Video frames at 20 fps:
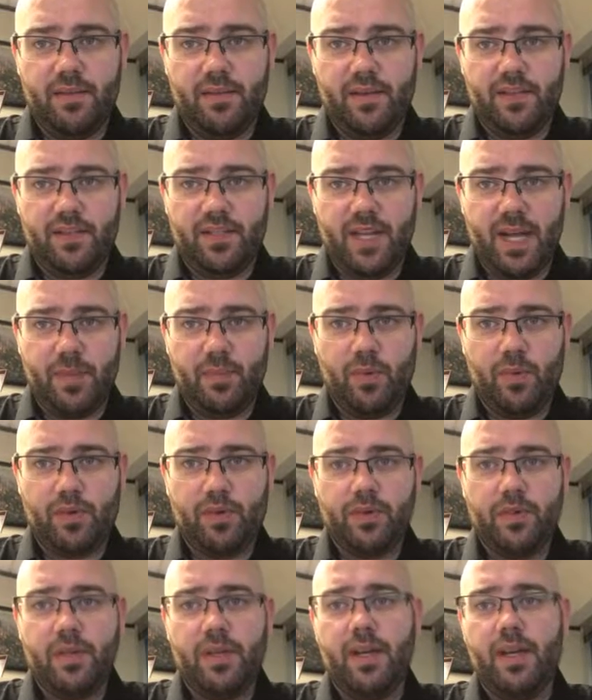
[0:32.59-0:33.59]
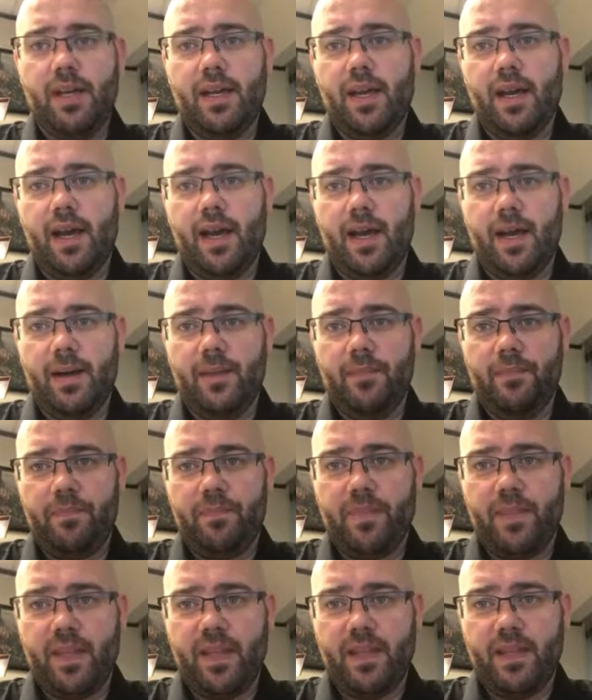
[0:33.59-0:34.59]
the sample
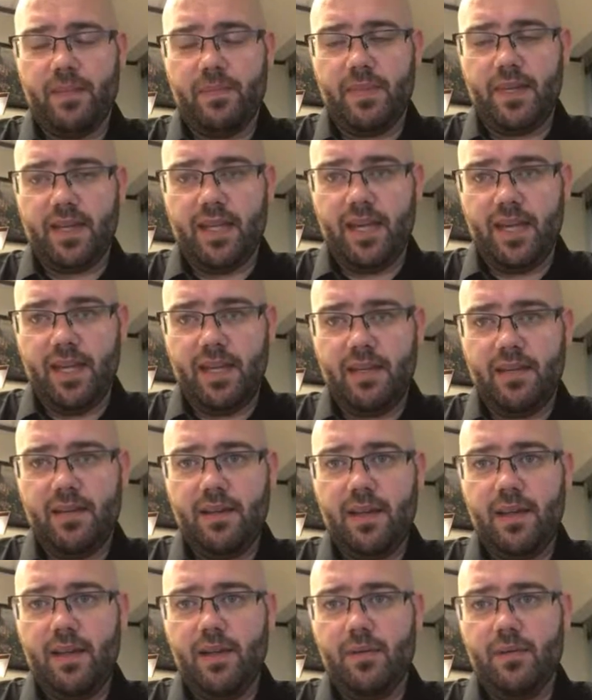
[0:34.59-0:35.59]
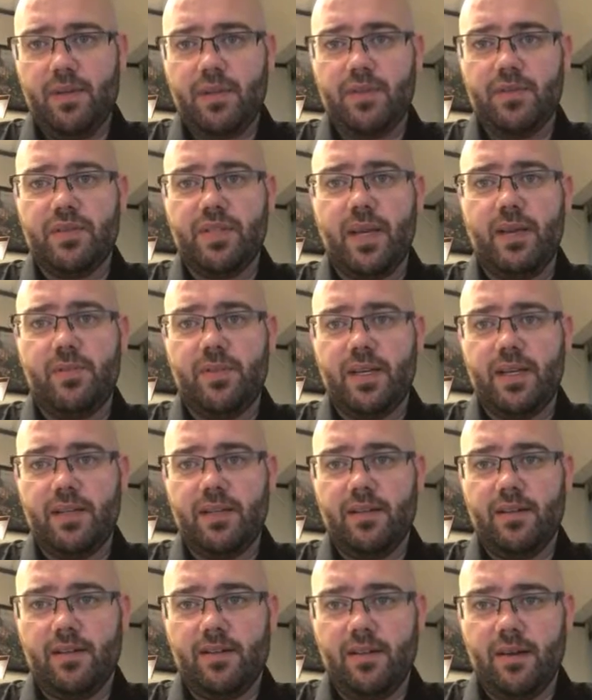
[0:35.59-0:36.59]
in the beginning, when you sent me